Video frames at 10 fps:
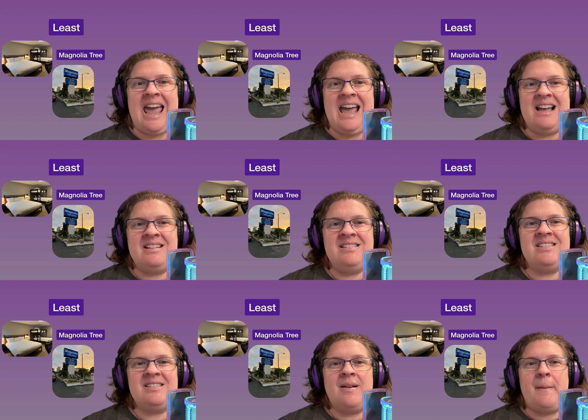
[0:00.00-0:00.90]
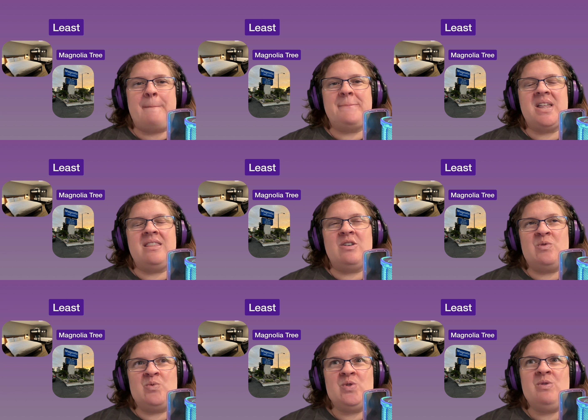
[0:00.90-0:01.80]
And
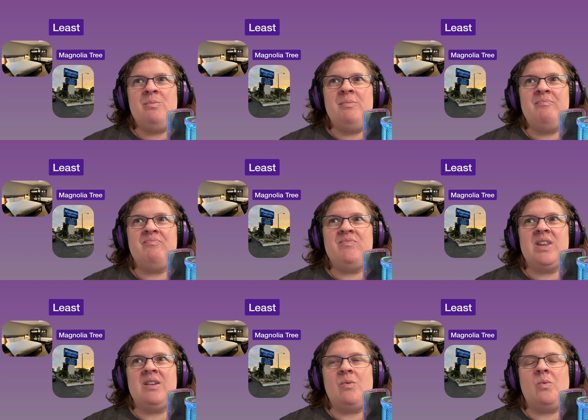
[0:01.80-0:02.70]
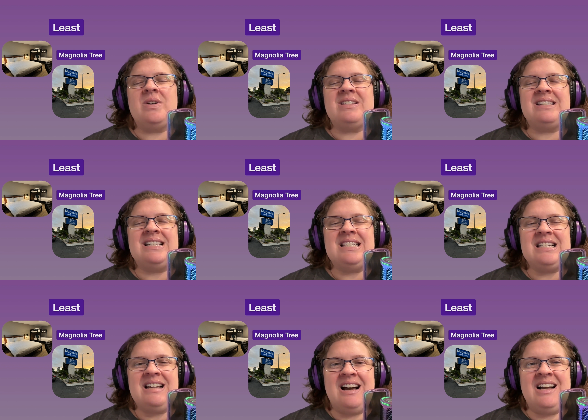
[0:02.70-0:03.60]
the room was
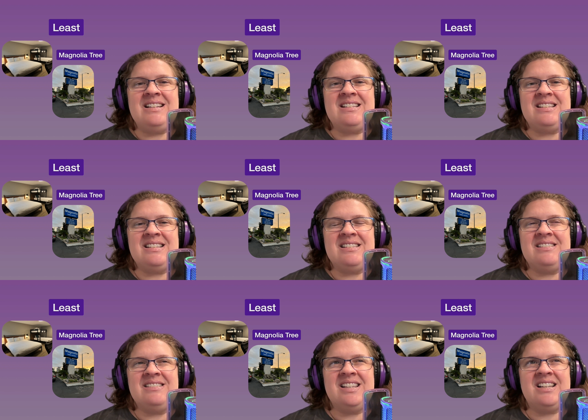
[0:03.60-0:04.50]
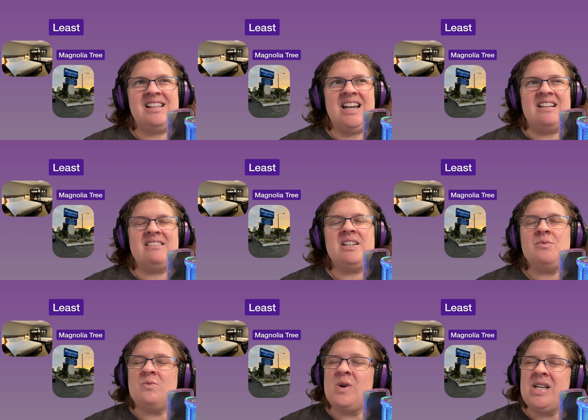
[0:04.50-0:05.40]
not the cleanest. It
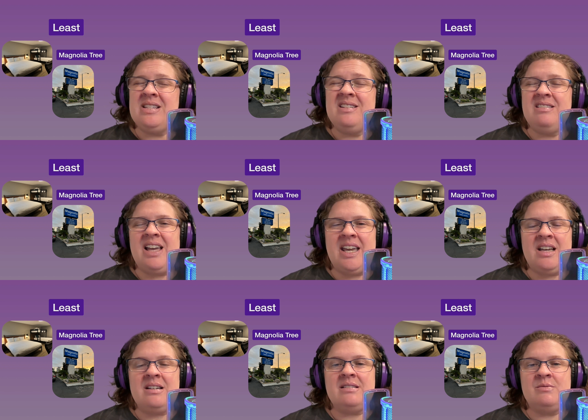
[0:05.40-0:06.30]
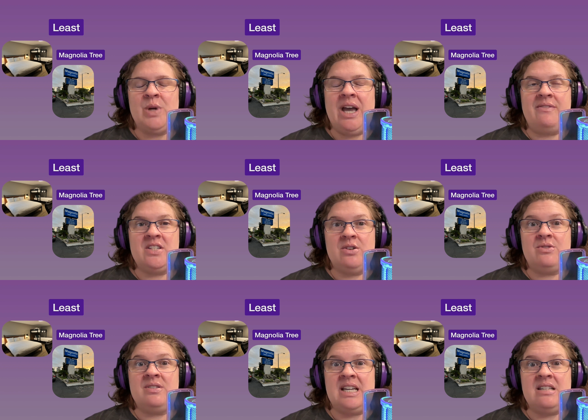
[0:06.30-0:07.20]
wasn't like we have to go
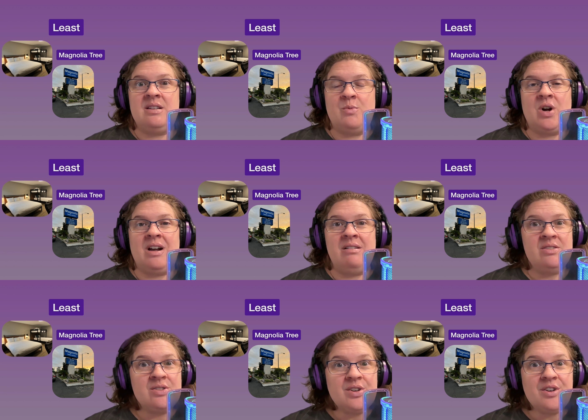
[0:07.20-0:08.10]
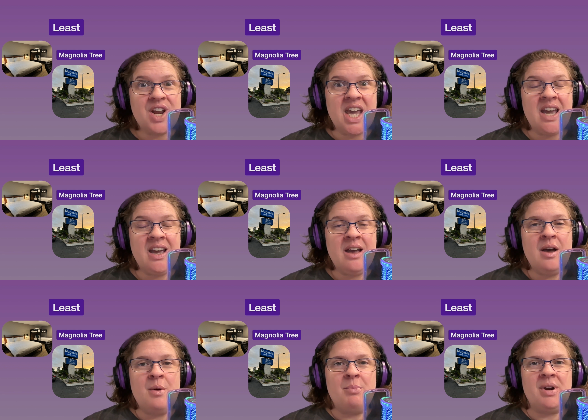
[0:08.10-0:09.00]
stay somewhere else dirty,
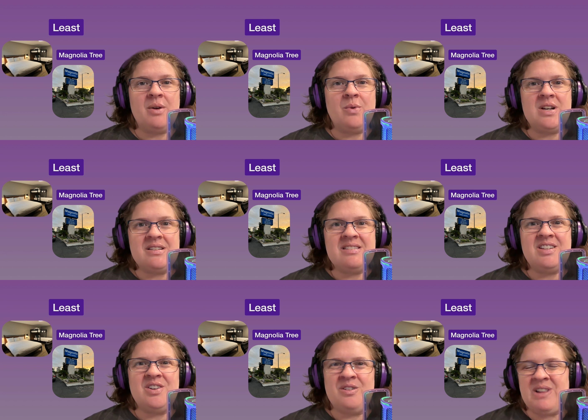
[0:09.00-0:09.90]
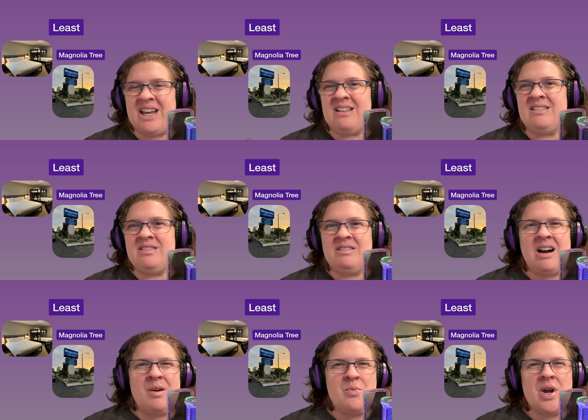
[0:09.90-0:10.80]
but it was, like a little
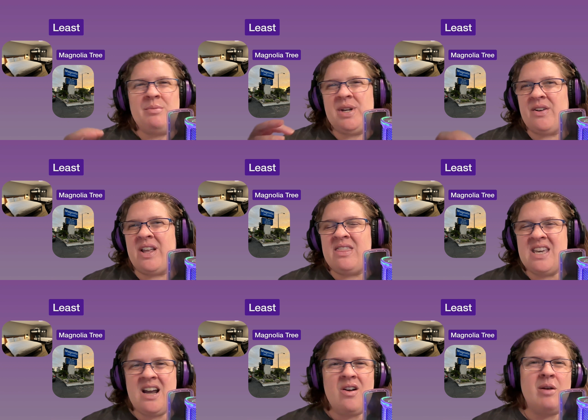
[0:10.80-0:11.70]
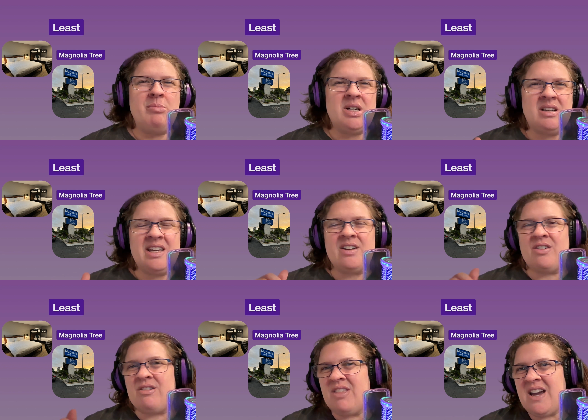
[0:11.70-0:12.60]
cobweb here and there, a bug
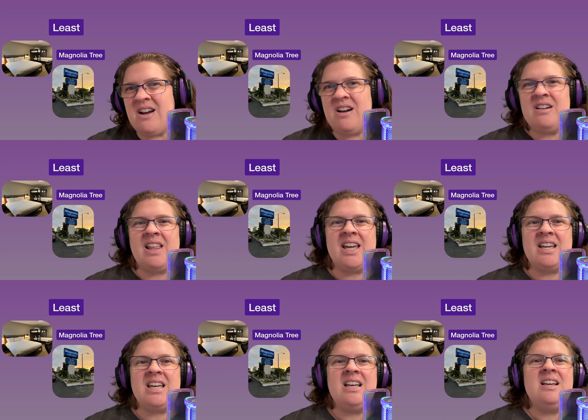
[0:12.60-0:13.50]
here or there, like